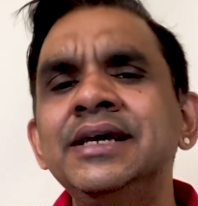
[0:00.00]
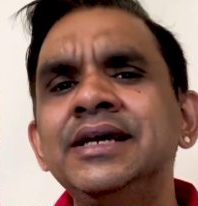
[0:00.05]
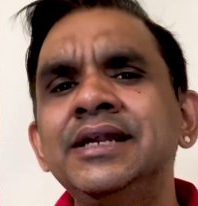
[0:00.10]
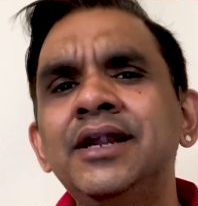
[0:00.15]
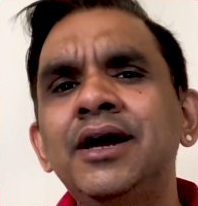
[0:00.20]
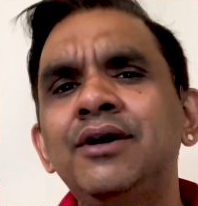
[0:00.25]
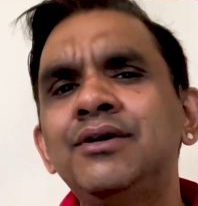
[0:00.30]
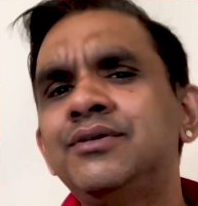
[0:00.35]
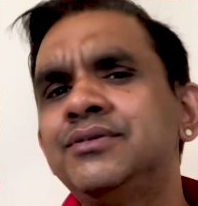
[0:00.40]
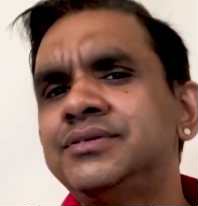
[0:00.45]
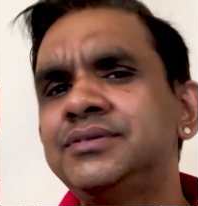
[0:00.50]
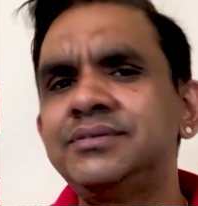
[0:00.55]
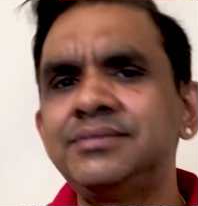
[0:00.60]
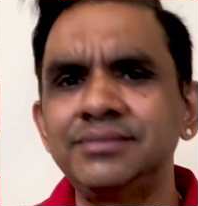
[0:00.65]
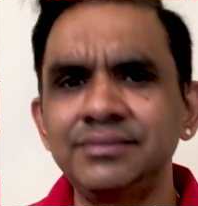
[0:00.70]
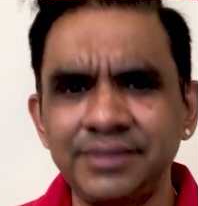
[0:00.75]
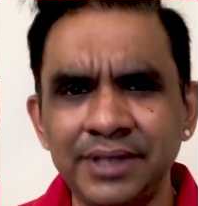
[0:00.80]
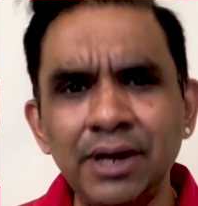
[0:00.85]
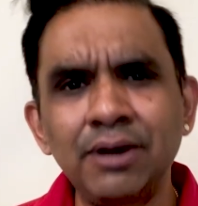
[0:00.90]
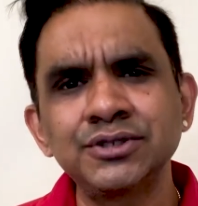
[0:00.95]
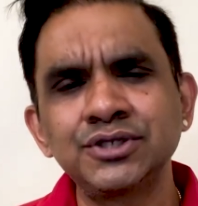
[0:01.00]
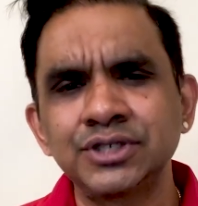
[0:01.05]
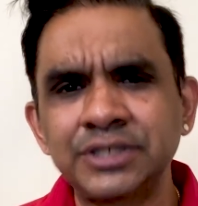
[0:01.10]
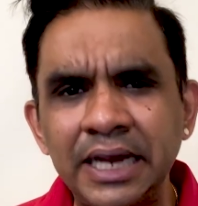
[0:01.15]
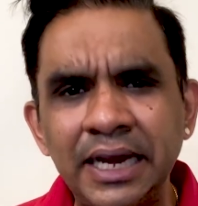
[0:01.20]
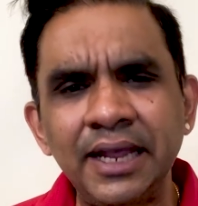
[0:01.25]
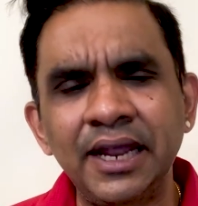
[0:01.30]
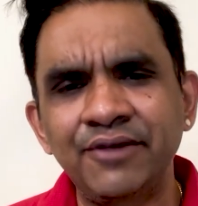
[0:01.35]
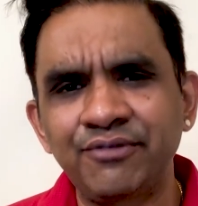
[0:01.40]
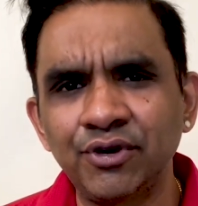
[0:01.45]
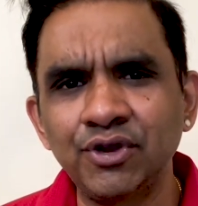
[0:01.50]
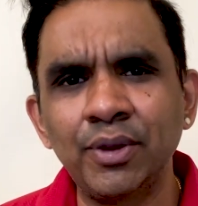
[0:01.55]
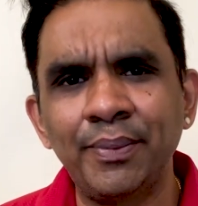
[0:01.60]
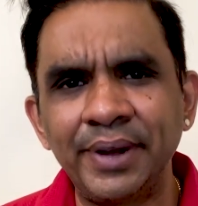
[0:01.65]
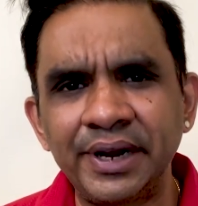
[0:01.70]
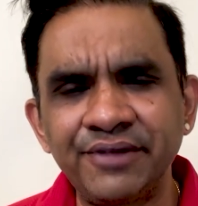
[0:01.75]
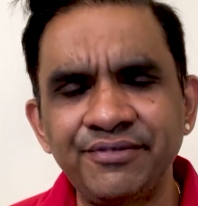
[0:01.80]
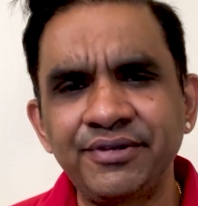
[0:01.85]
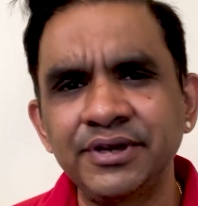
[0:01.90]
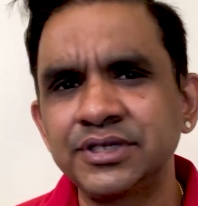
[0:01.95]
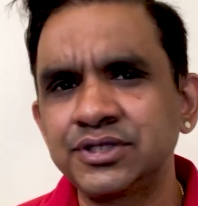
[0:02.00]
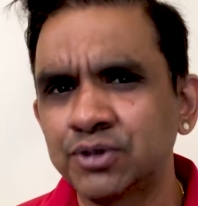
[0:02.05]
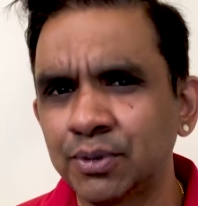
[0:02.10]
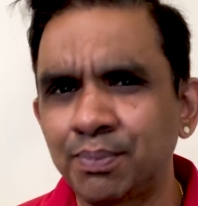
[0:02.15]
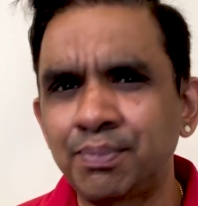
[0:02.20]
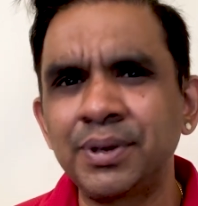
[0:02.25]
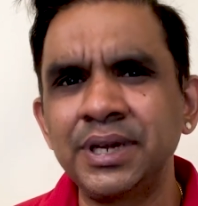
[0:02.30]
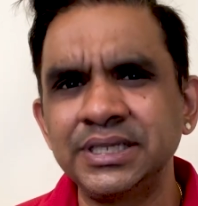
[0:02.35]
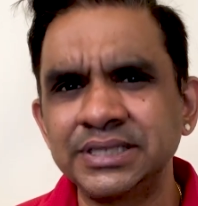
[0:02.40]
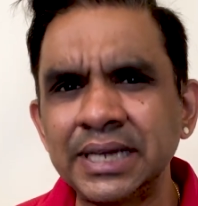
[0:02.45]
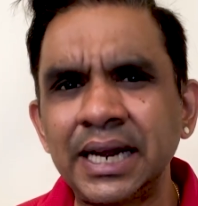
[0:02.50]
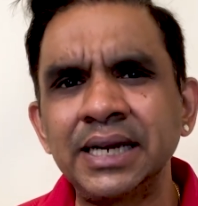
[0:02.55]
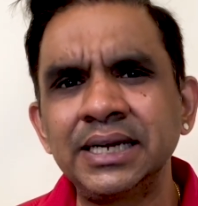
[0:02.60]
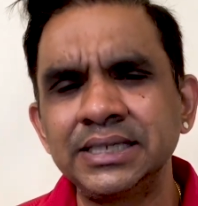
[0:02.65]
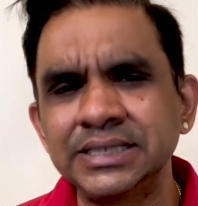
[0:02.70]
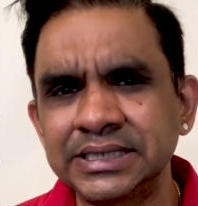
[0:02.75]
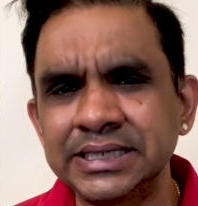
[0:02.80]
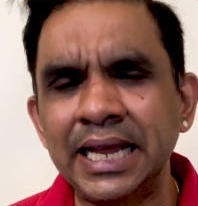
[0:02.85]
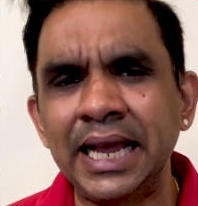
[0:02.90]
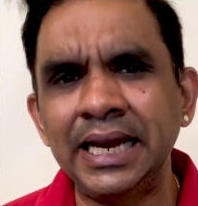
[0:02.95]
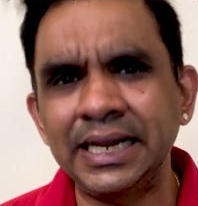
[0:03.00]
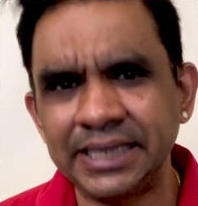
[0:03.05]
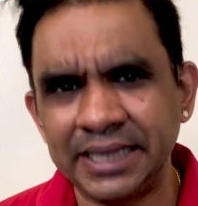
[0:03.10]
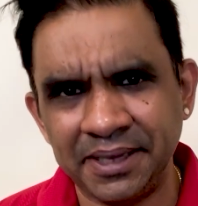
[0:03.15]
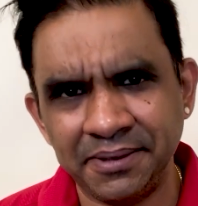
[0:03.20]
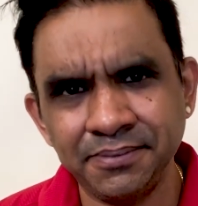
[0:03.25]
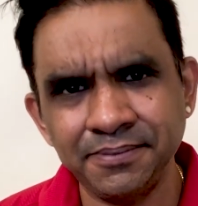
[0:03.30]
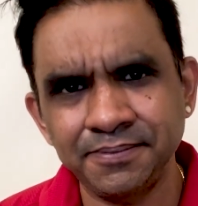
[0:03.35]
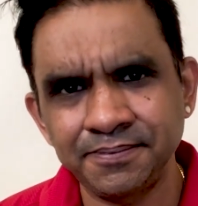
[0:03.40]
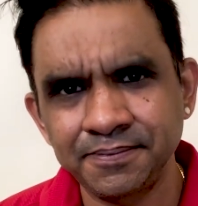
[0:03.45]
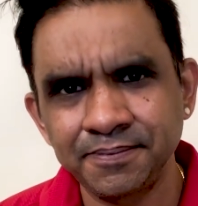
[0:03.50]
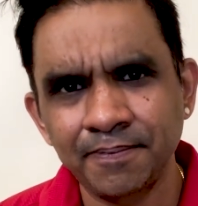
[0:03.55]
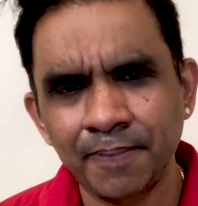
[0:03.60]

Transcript: Now, they're also telling it for your benefit, so please understand them.